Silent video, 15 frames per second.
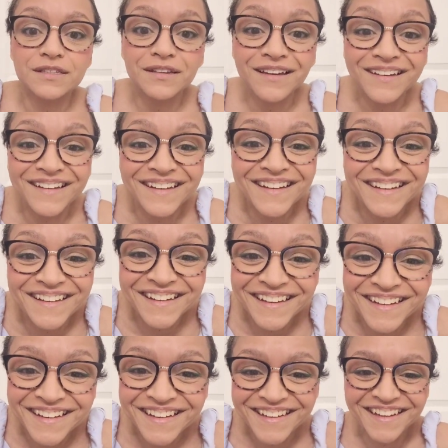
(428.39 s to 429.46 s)

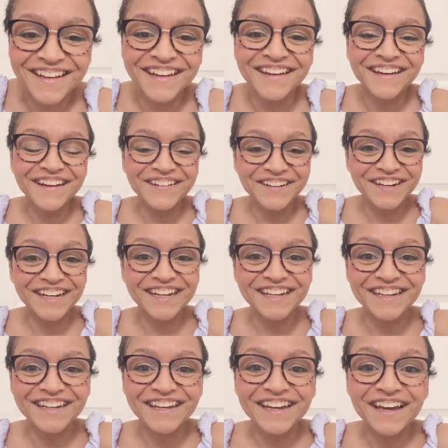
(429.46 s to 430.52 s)
Alright,
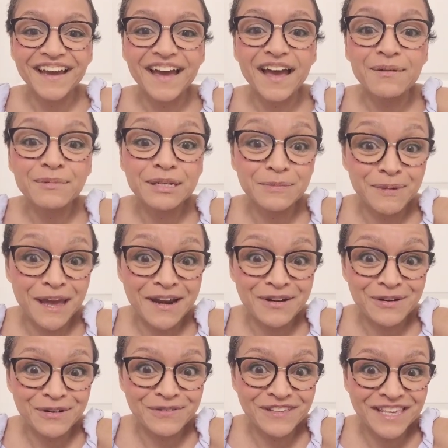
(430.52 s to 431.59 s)
I'm gonna
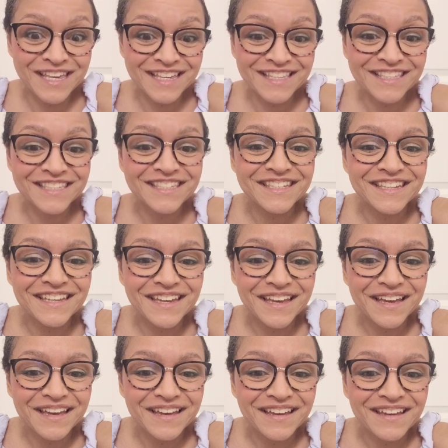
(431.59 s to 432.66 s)
powder over this.
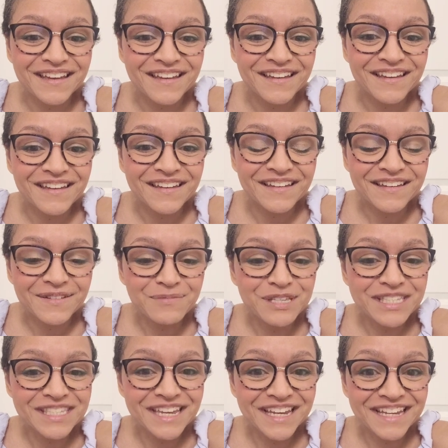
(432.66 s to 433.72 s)
Give me a
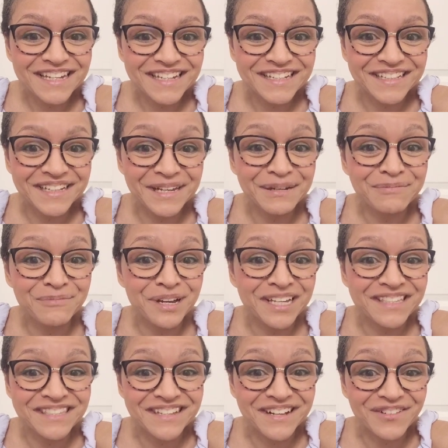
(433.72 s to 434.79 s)
second to clean
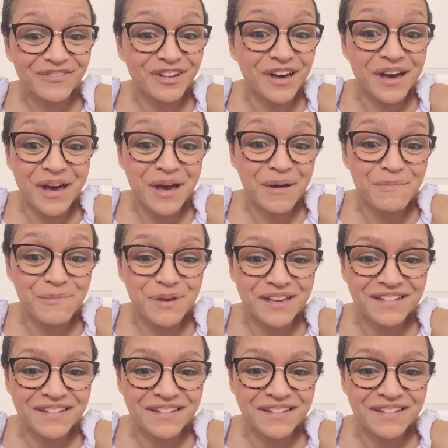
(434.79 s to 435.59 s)
myself up.